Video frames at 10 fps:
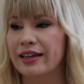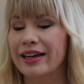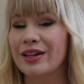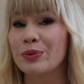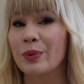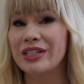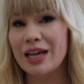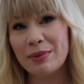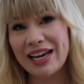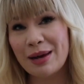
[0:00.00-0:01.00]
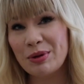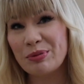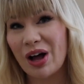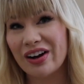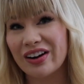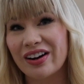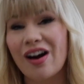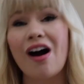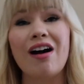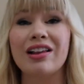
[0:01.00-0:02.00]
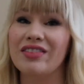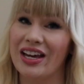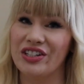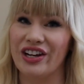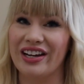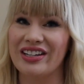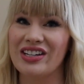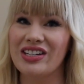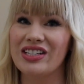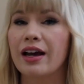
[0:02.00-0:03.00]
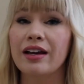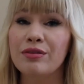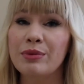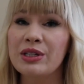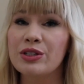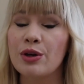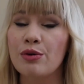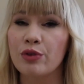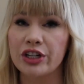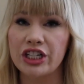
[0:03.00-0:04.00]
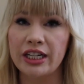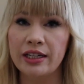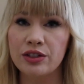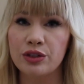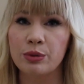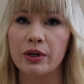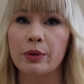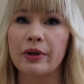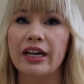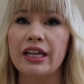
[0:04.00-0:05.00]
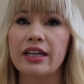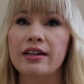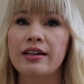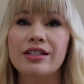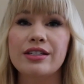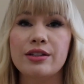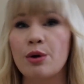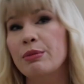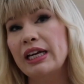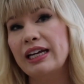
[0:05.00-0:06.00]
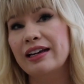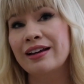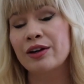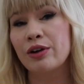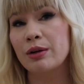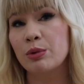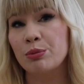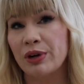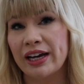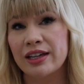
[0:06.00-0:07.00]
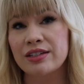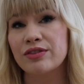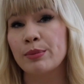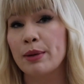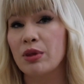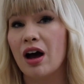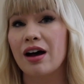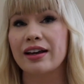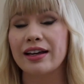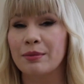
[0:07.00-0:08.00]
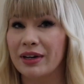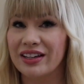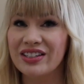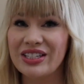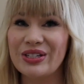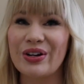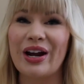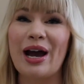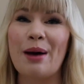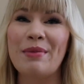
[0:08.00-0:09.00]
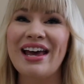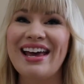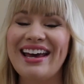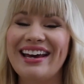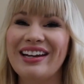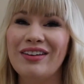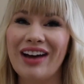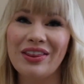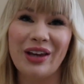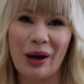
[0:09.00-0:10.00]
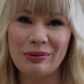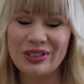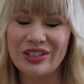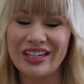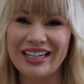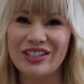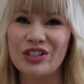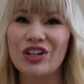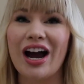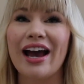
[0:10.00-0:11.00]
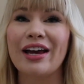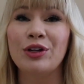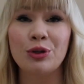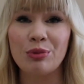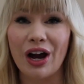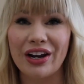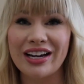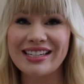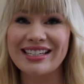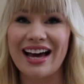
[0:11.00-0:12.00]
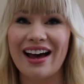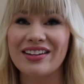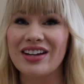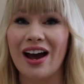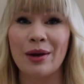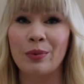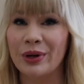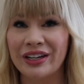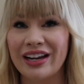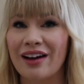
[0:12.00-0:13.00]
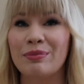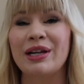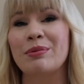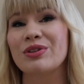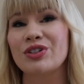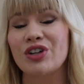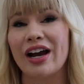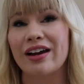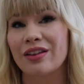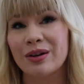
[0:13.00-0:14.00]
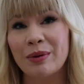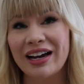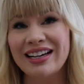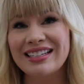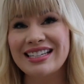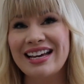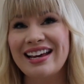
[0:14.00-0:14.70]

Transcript: And once I became a vlogger, all of that changed. I have been so fortunate to work with so many incredible brands for my blog and my Instagram, and I've had the opportunity to try new products that I wouldn't have been able to try otherwise.